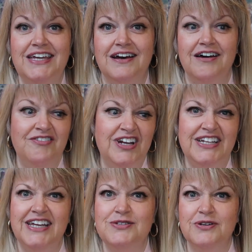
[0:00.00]
I
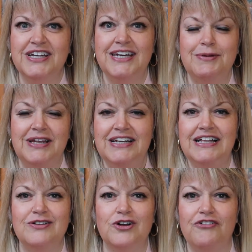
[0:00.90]
really need one. I keep getting a
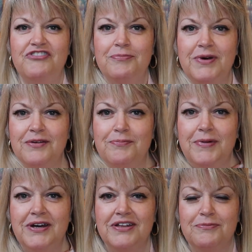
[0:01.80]
little cough in
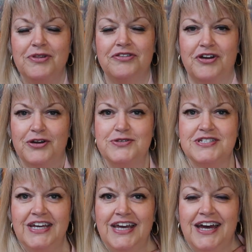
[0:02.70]
my throat.
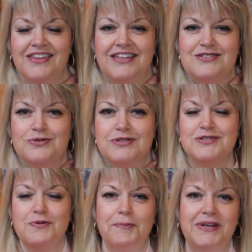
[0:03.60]
I think it's all the
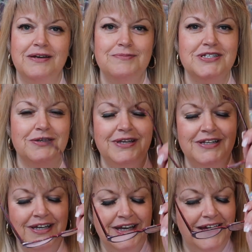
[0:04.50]
swimming I'm
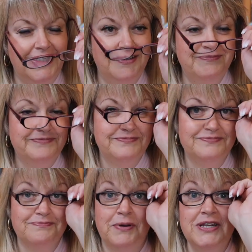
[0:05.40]
doing,
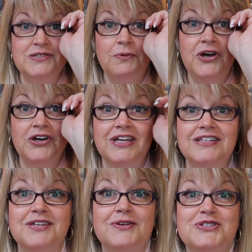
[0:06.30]
but it's
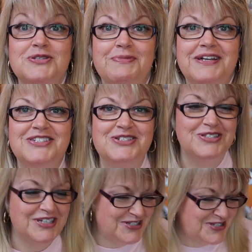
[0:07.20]
working, so it doesn't matter,
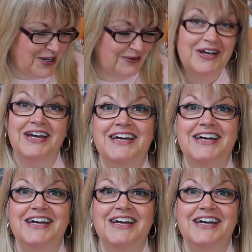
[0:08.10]
does it? So,